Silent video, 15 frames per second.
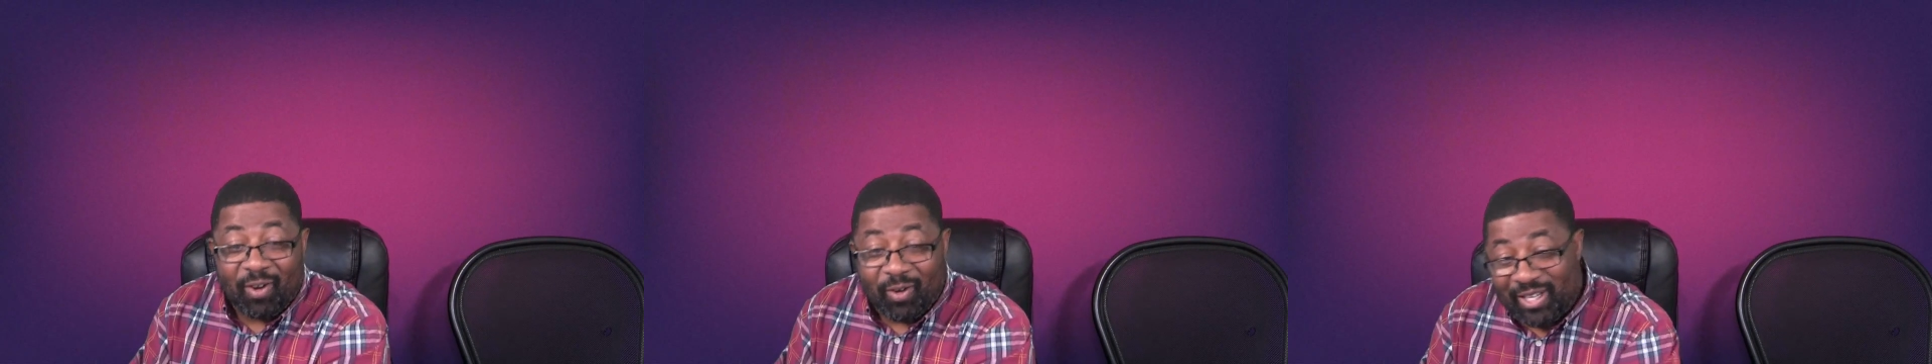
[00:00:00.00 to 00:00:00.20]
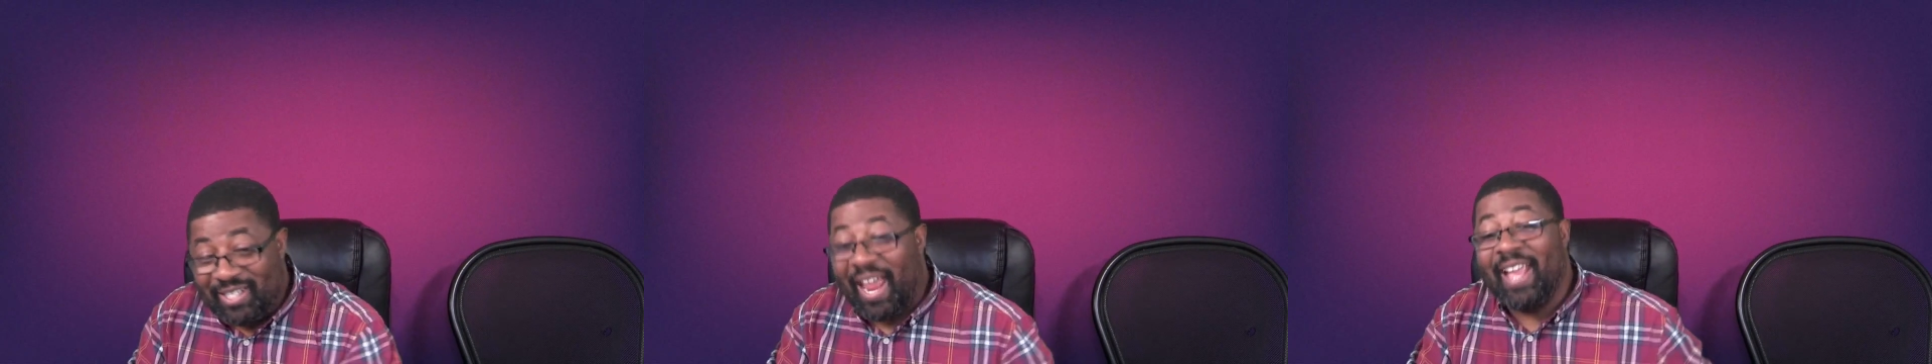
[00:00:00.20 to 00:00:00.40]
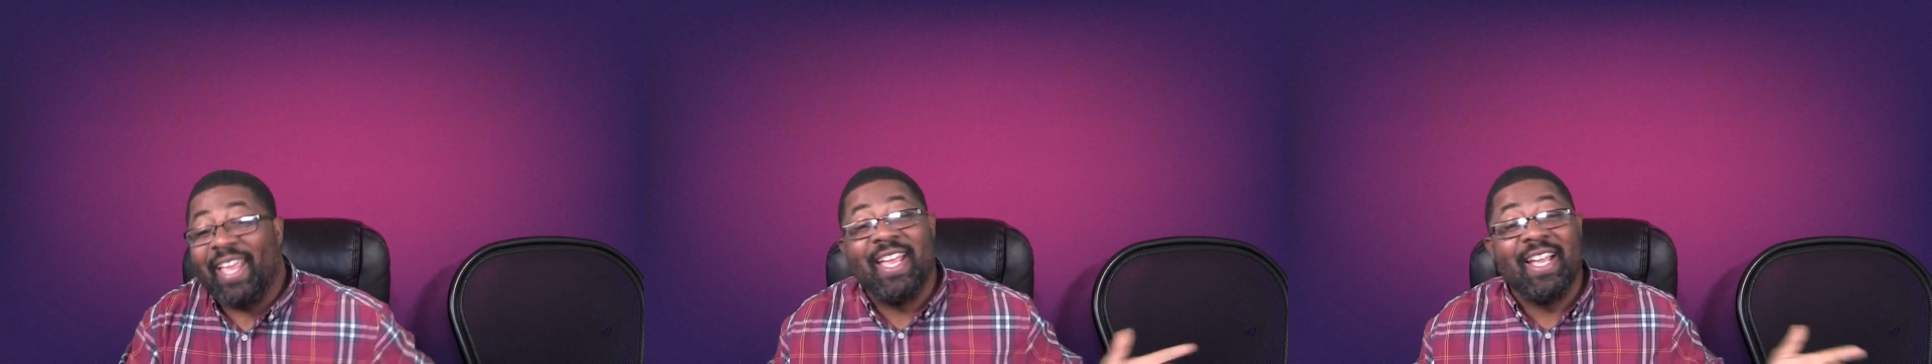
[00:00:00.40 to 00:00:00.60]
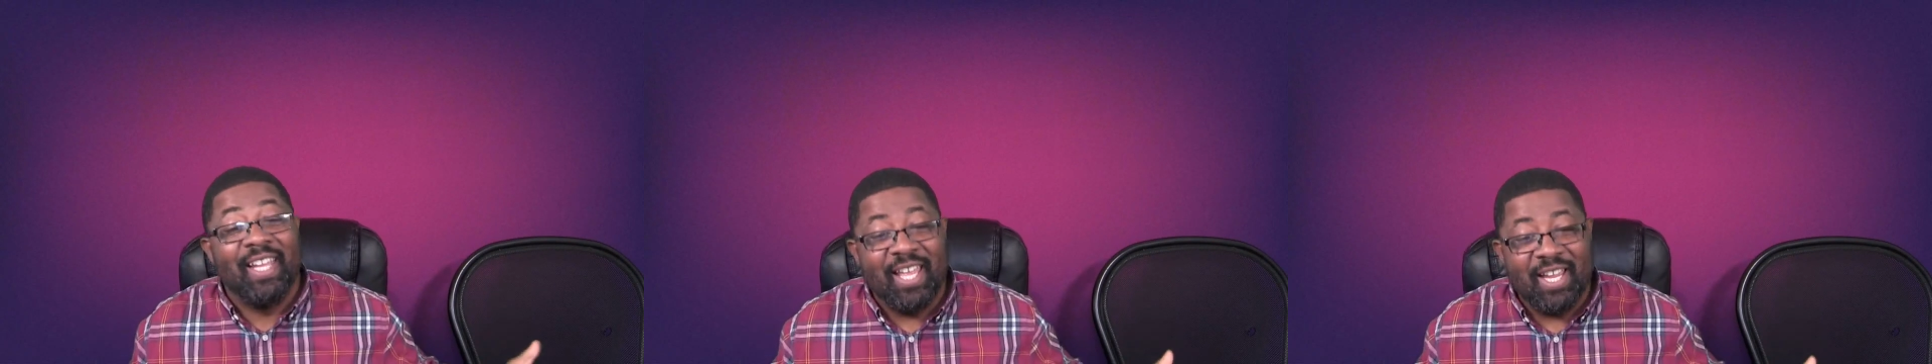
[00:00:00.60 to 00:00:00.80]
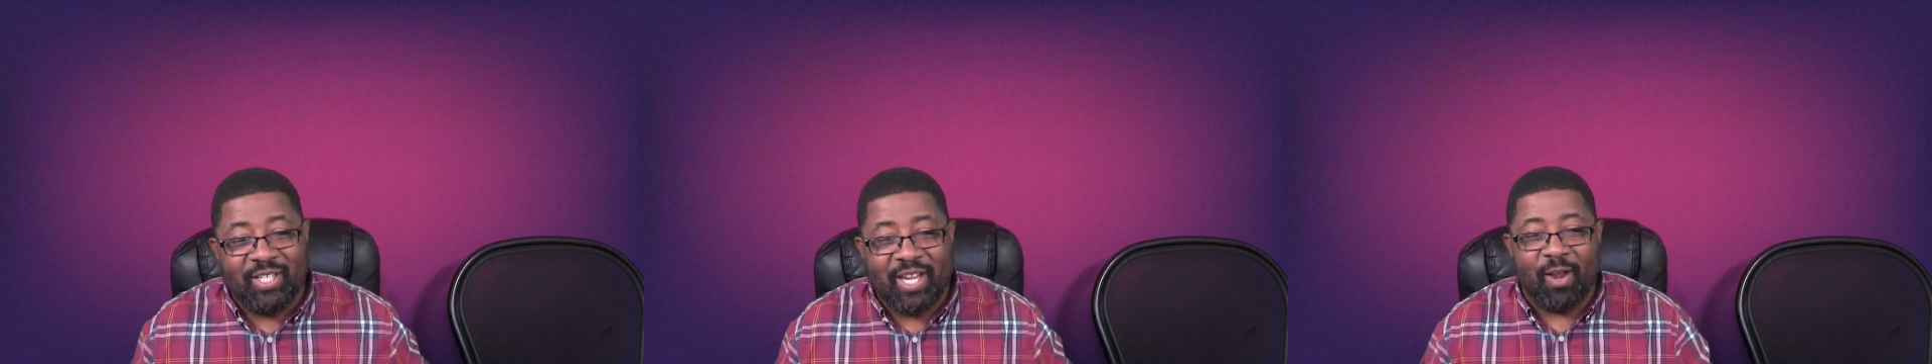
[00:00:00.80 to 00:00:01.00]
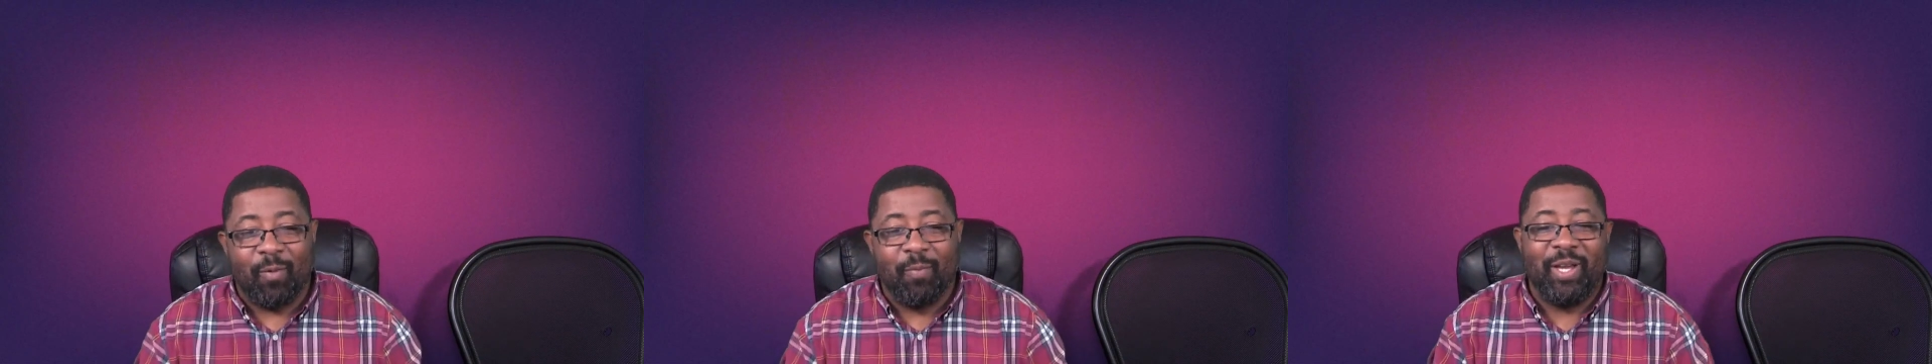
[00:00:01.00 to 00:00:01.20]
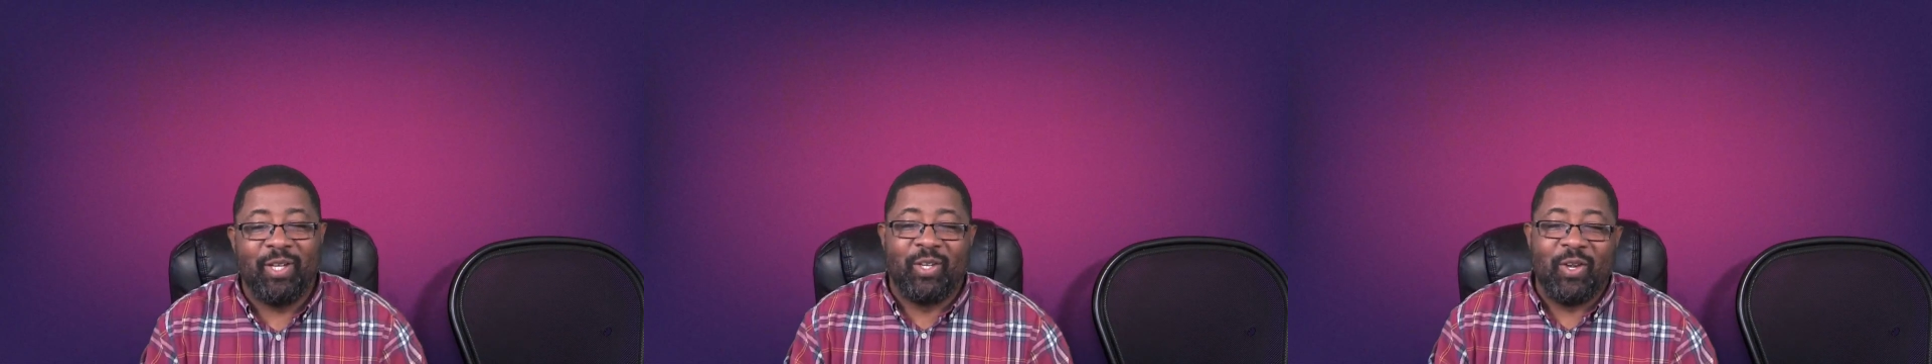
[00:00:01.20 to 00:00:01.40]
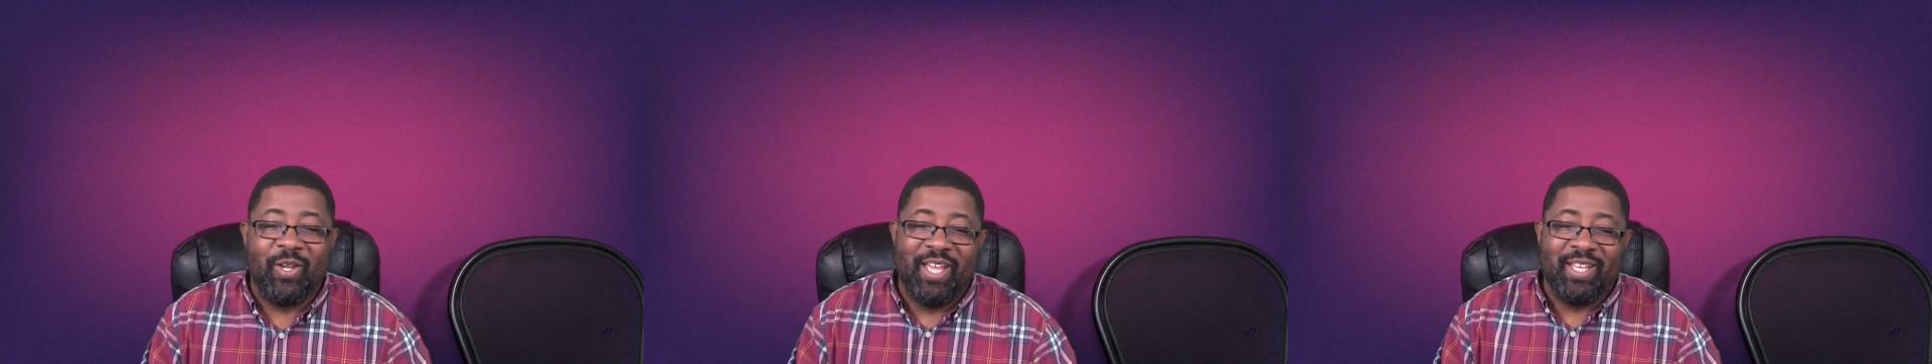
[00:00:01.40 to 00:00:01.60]
The Jack and Glenn channel. Make
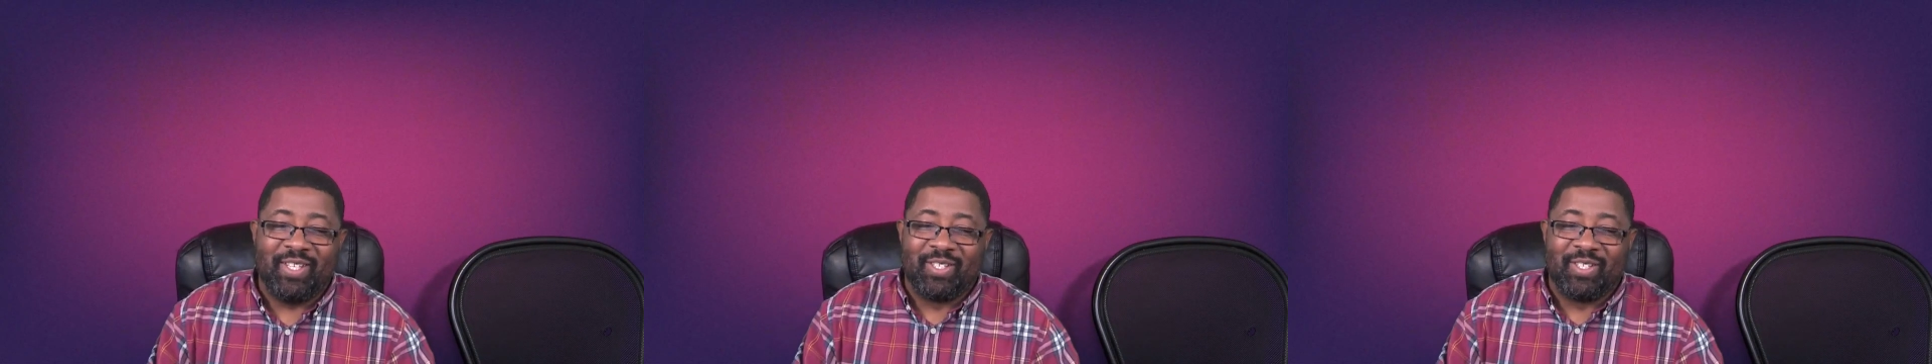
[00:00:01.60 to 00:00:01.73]
sure you hit the